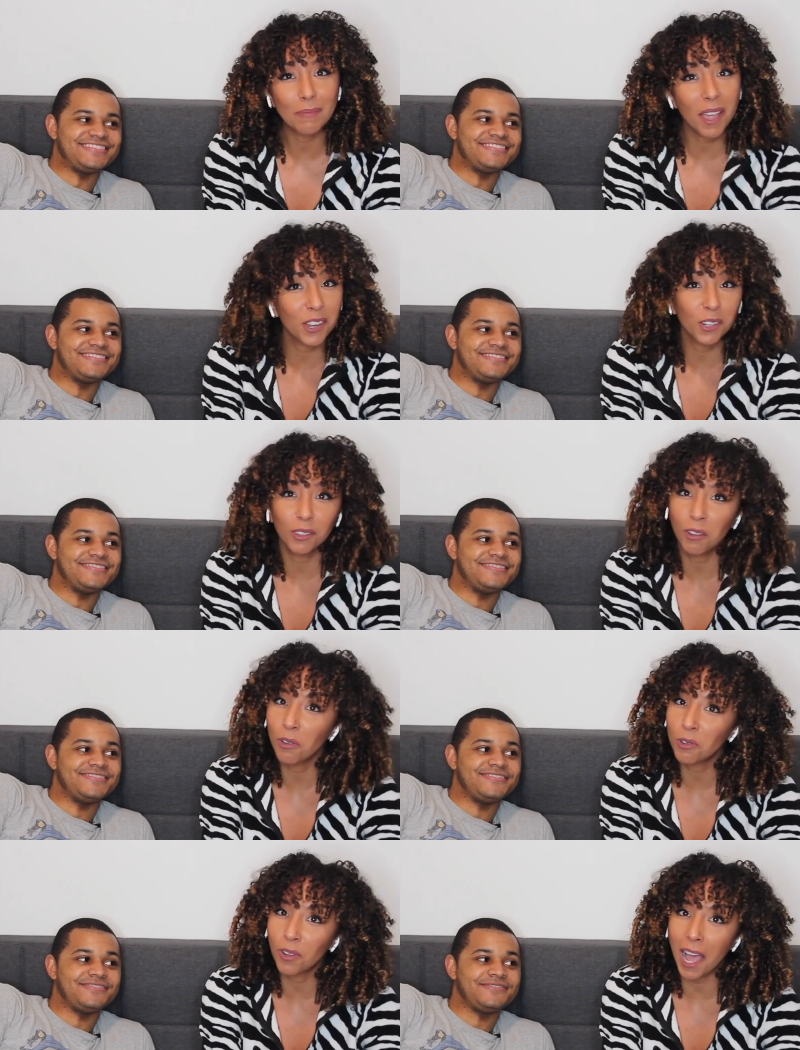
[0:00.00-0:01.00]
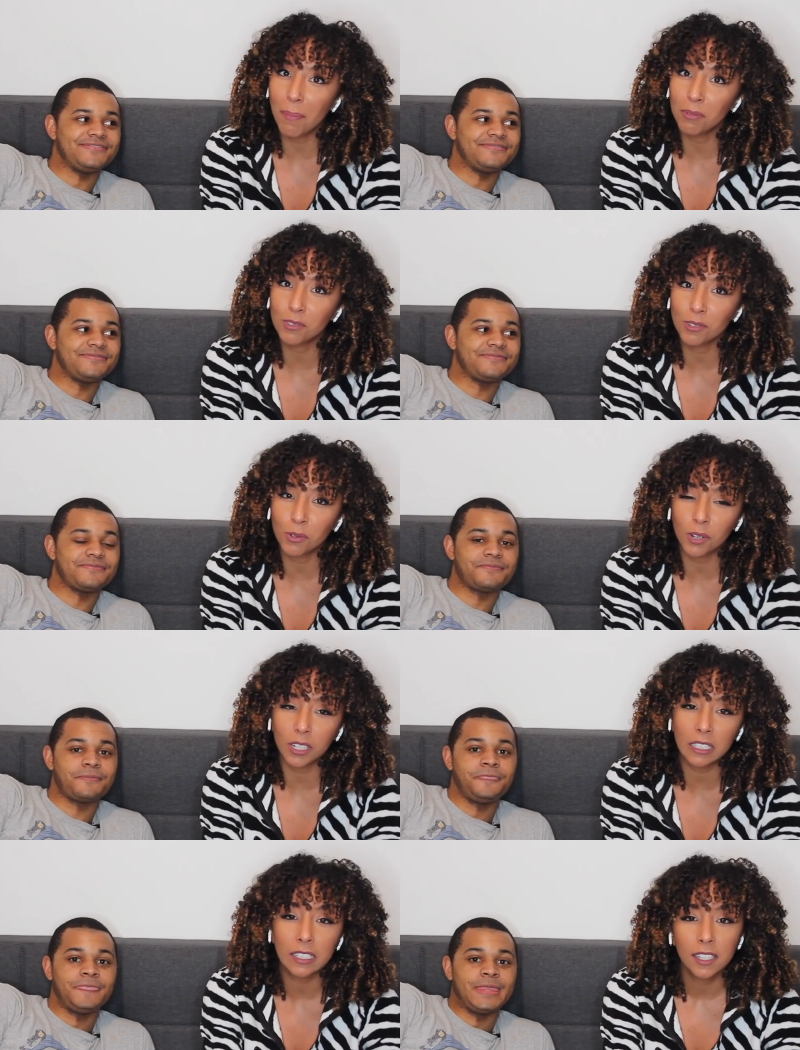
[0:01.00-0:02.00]
Speaker 1: them at your local Apple
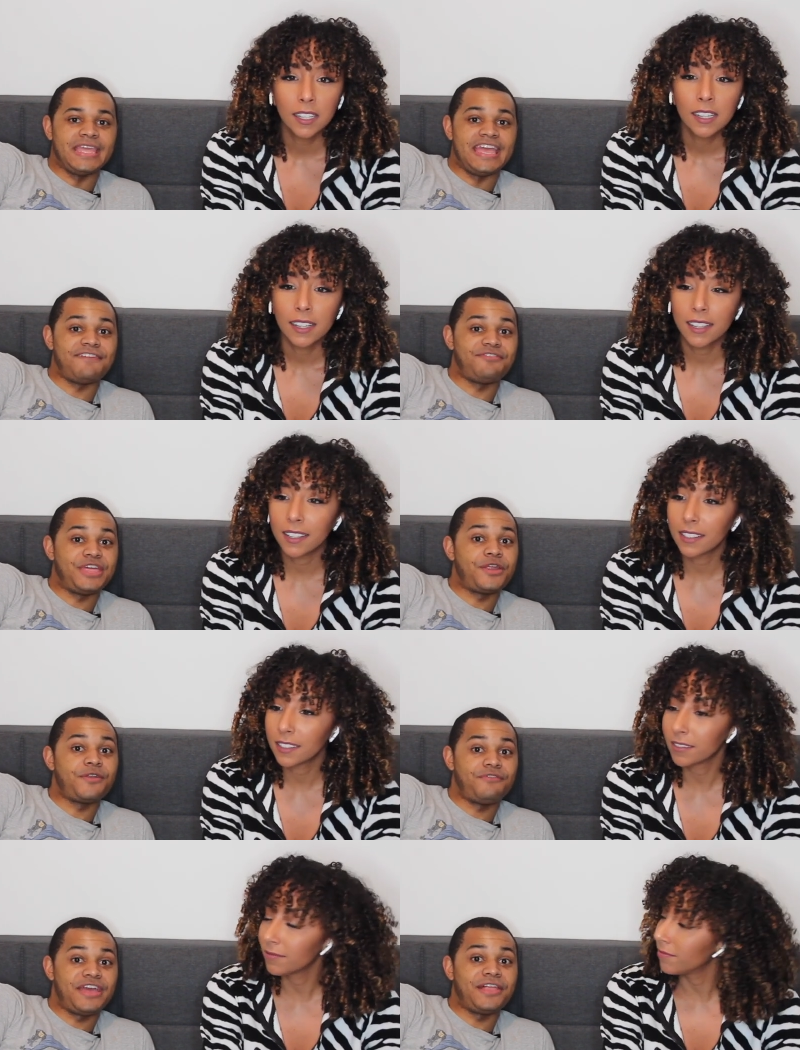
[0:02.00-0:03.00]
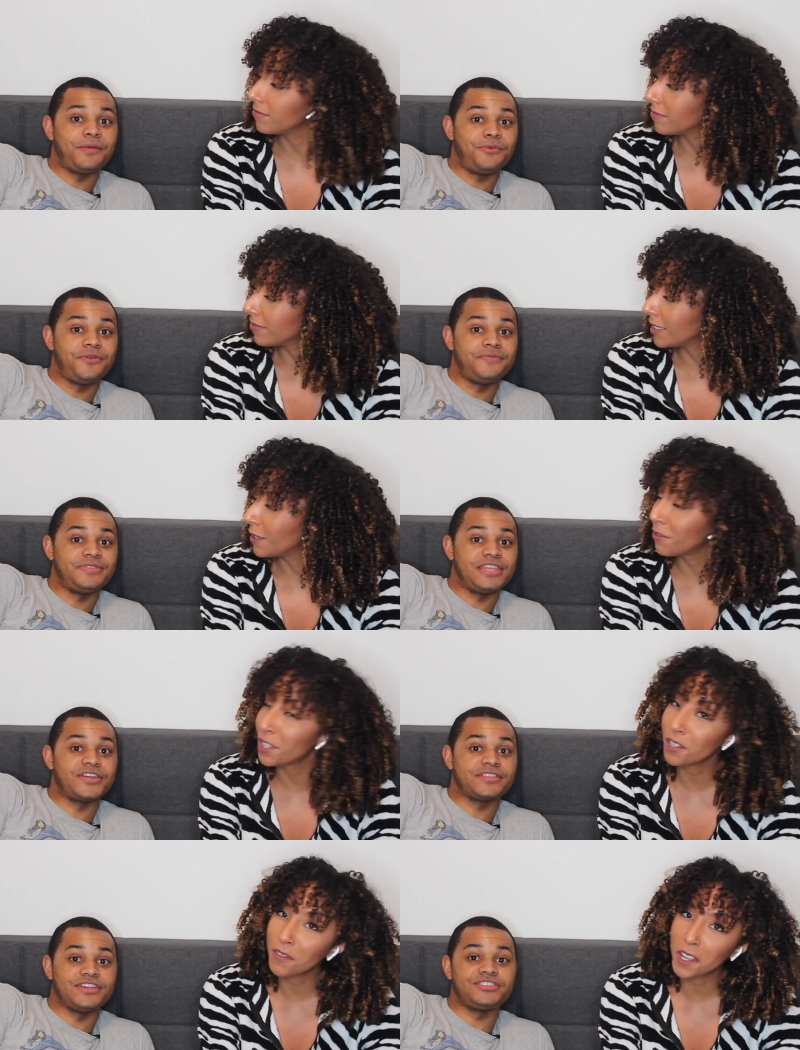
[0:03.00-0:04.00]
store.
Speaker 2: If they're available, if they're,
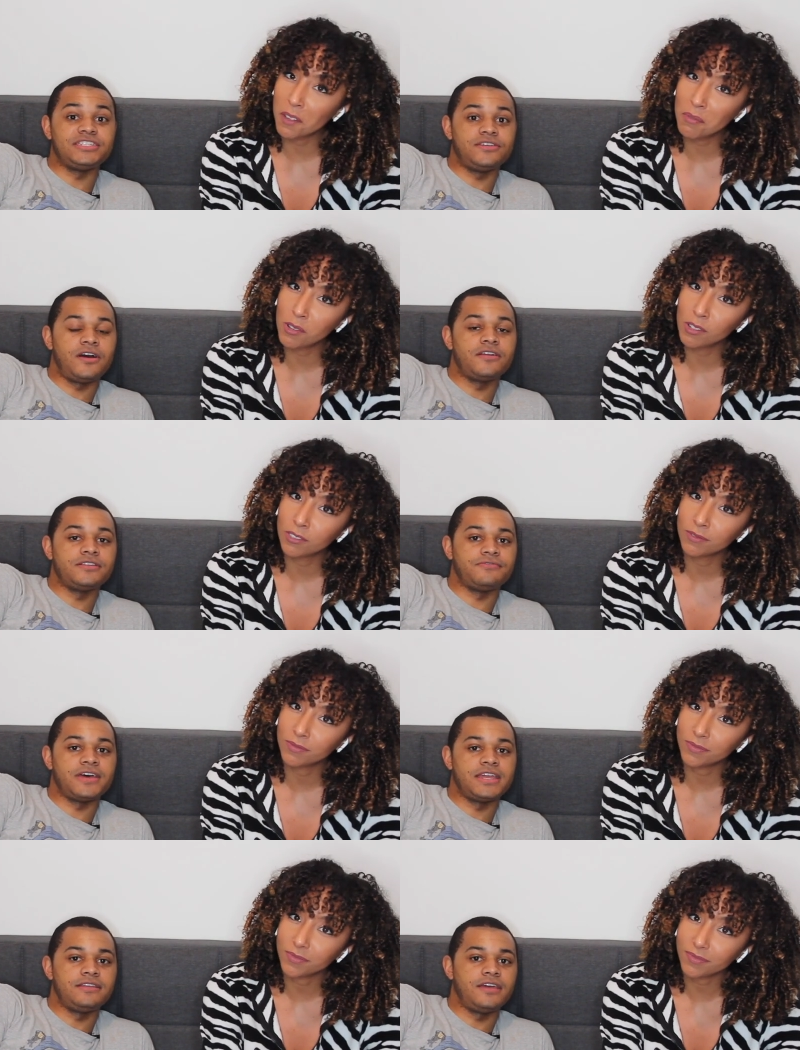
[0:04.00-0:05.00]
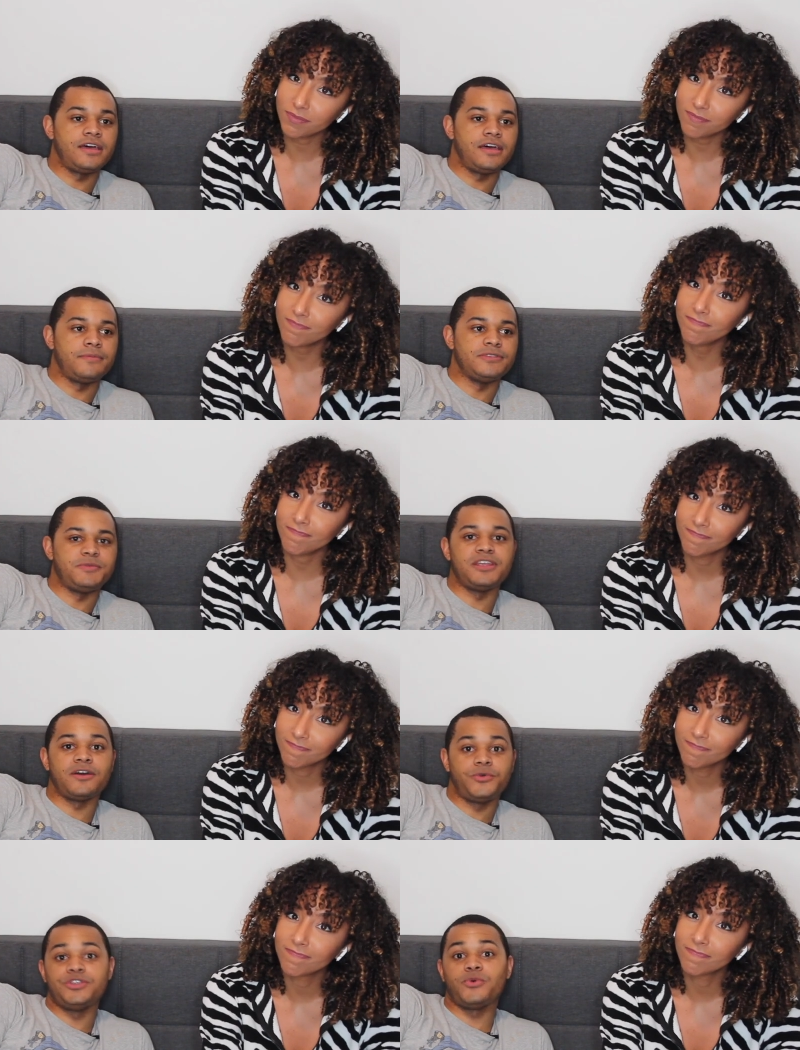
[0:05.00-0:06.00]
they're, available. still hard to find, um, depending
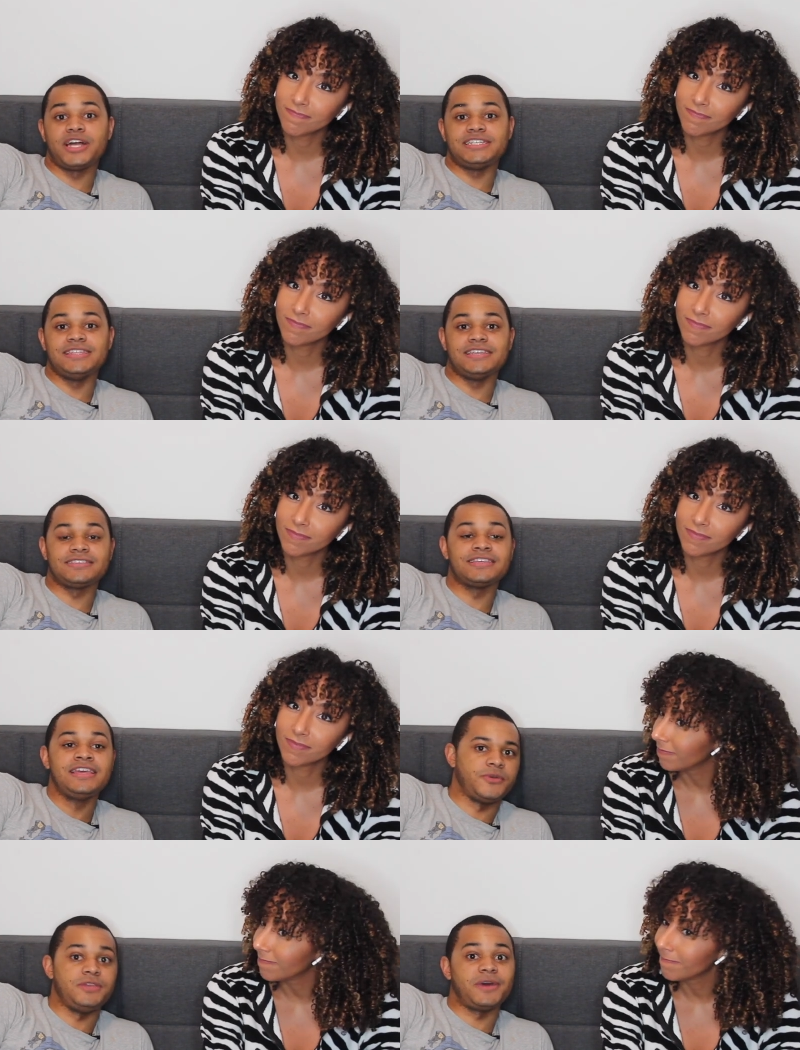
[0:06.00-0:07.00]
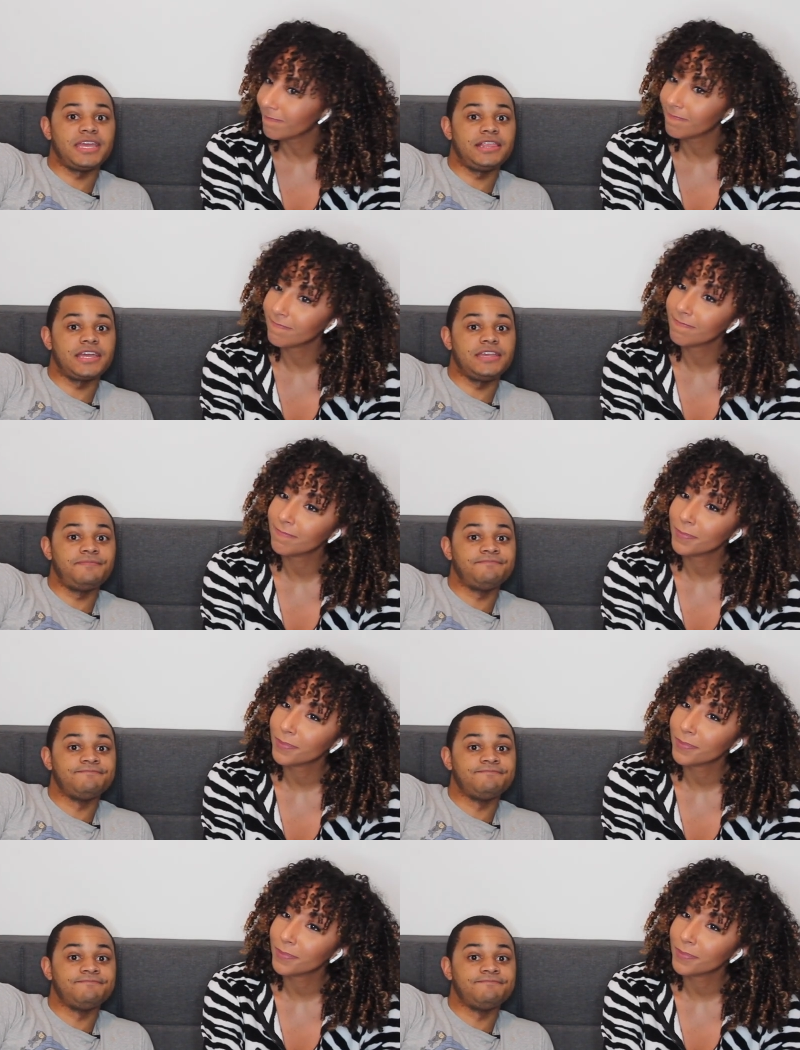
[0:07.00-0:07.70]
on when you're watching this, but you might get lucky.